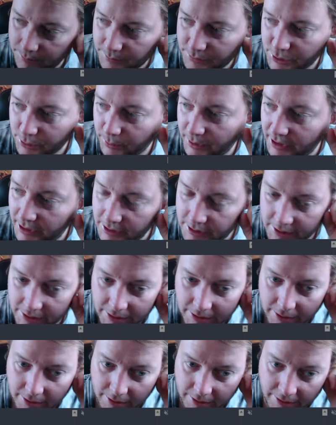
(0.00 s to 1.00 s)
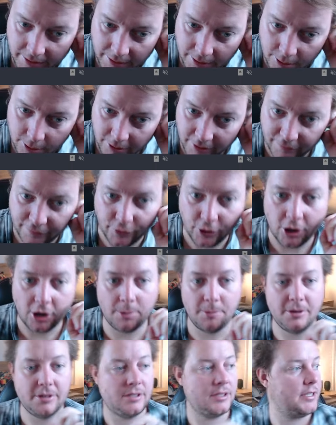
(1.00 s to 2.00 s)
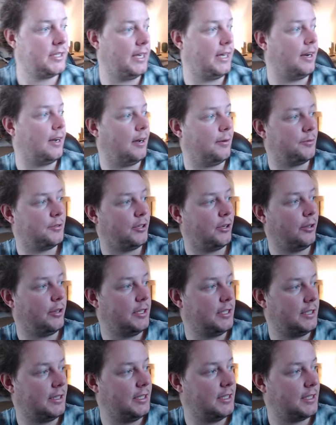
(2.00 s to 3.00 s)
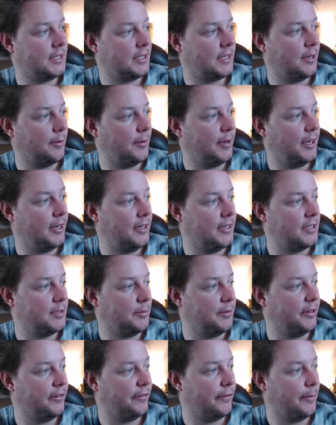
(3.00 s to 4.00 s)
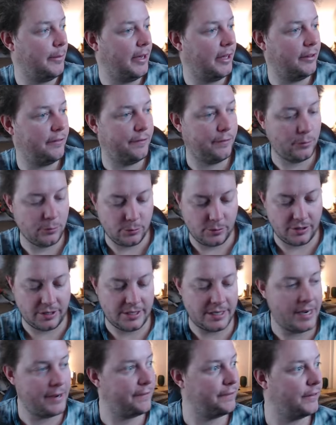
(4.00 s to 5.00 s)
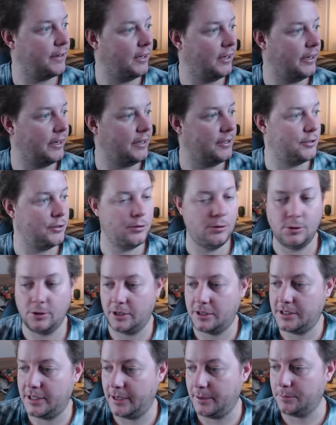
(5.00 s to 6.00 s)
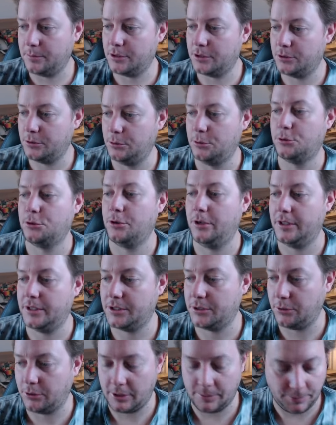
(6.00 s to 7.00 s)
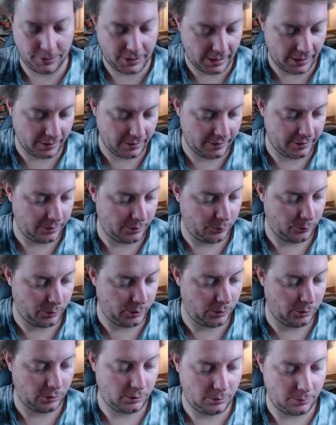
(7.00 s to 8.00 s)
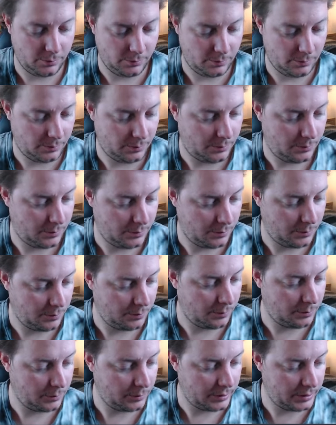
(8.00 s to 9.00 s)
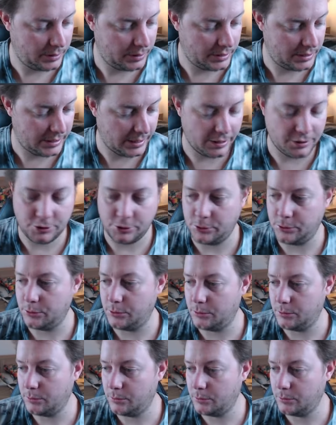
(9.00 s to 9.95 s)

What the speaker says: we need to get our environment set up. So this command here is a bit of a mouthful. Definitely do not attempt to transcribe that. It will send you